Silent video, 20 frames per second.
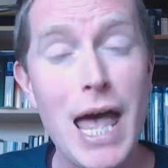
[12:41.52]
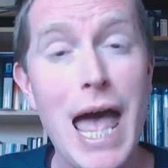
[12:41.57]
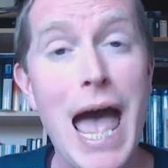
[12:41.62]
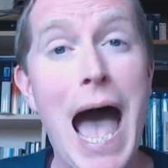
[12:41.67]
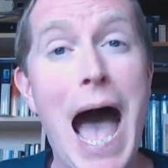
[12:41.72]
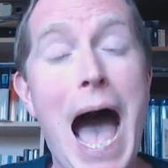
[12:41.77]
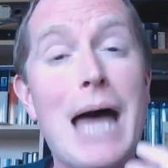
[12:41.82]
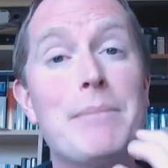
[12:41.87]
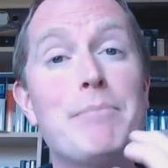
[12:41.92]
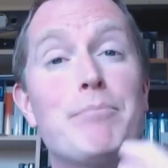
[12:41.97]

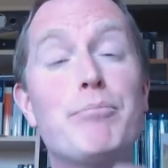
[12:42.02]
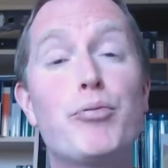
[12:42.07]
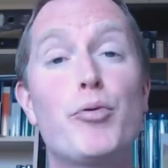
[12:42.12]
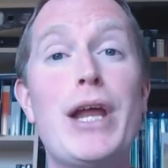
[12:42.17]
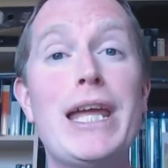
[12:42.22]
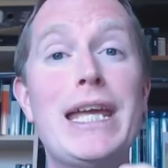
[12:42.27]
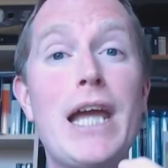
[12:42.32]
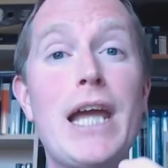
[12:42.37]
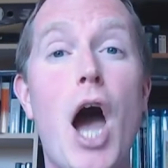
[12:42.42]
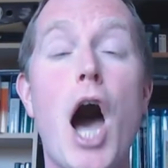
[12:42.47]
and
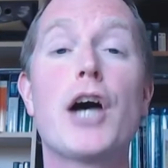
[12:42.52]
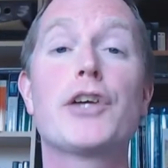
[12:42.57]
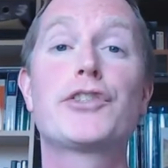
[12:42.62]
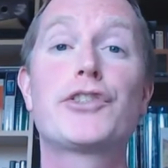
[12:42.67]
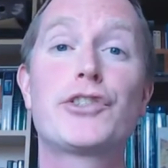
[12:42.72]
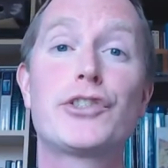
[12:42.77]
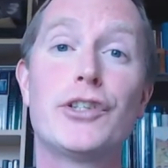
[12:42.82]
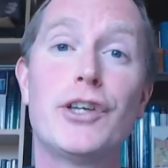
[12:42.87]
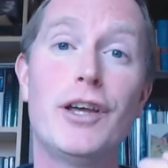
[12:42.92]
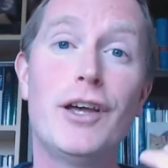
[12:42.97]
bring
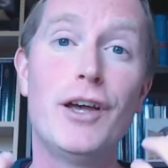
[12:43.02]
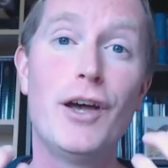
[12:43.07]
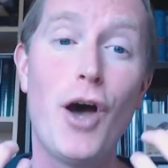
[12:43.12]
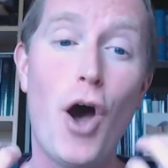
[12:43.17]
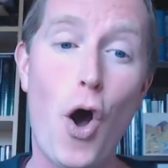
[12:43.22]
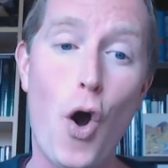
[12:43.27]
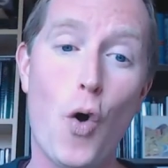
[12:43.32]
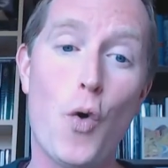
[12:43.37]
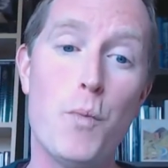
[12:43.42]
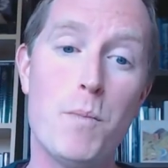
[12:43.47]
us
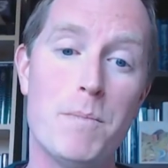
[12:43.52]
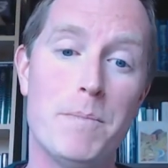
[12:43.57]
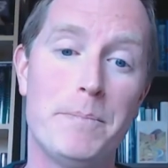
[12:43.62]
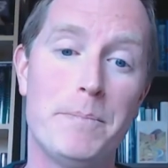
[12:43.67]
home.